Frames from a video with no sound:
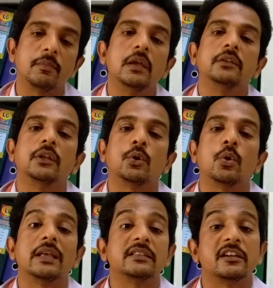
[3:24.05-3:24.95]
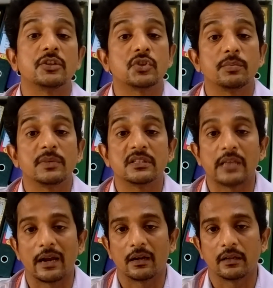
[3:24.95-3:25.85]
the role as a disturbance
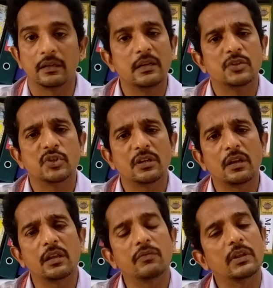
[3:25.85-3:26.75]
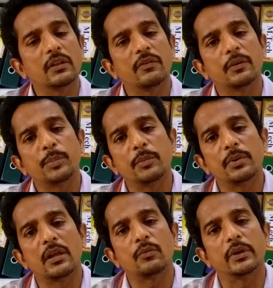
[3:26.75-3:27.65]
handler generally whenever people are
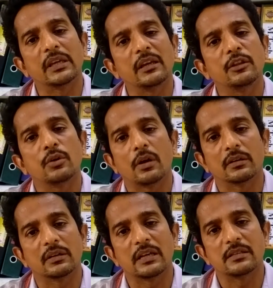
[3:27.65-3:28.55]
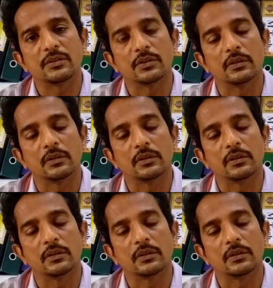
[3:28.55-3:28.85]
working in the organization